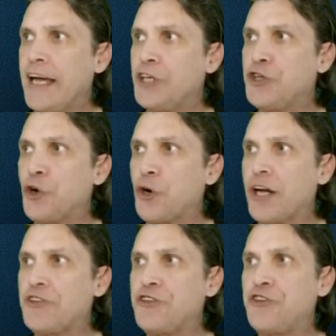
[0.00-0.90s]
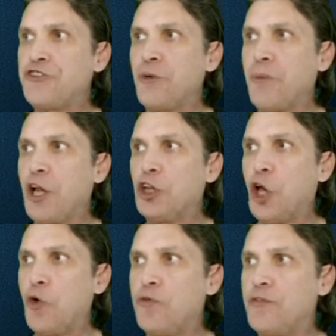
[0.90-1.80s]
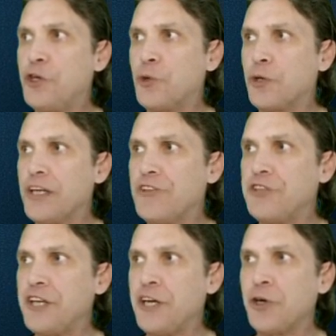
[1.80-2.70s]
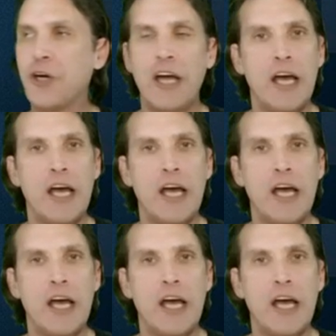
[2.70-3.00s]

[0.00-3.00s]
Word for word: Your system load viewer is here,